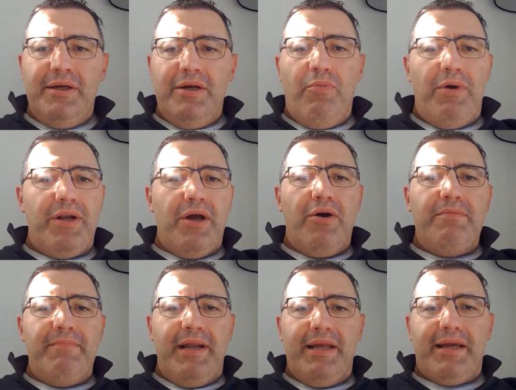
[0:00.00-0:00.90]
We know in
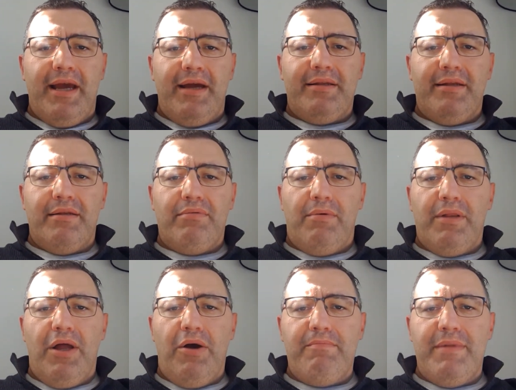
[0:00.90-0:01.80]
many cases what will
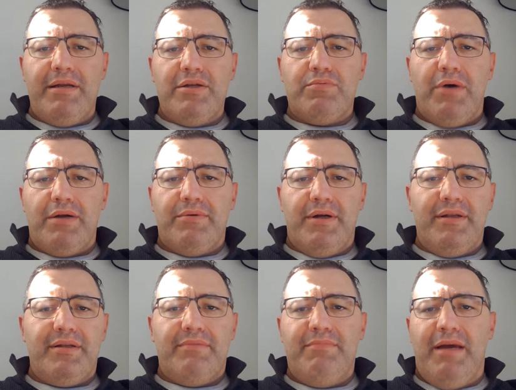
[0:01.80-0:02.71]
help manage one
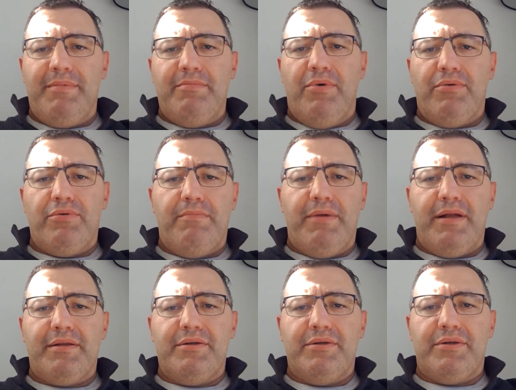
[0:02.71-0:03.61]
risk, maybe more
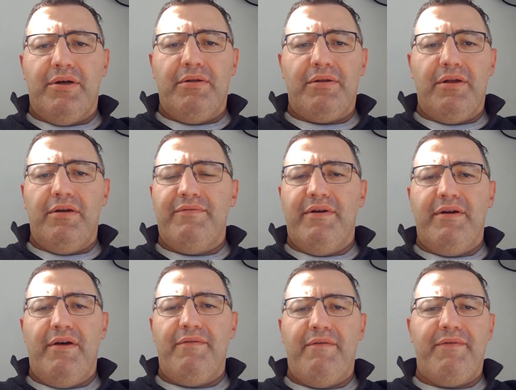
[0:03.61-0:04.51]
robust controls
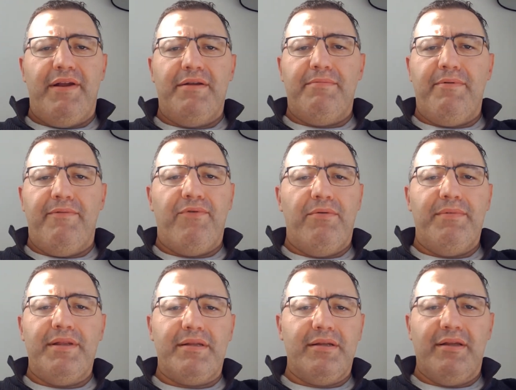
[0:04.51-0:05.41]
over vendor
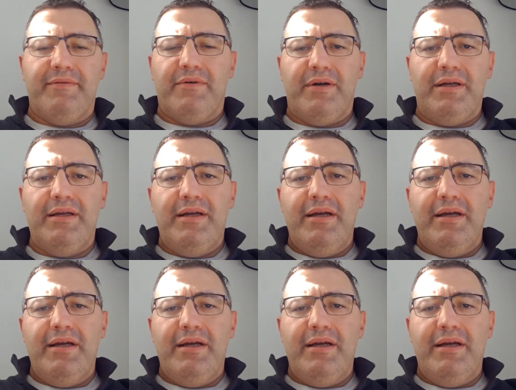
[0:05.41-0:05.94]
performance delivery.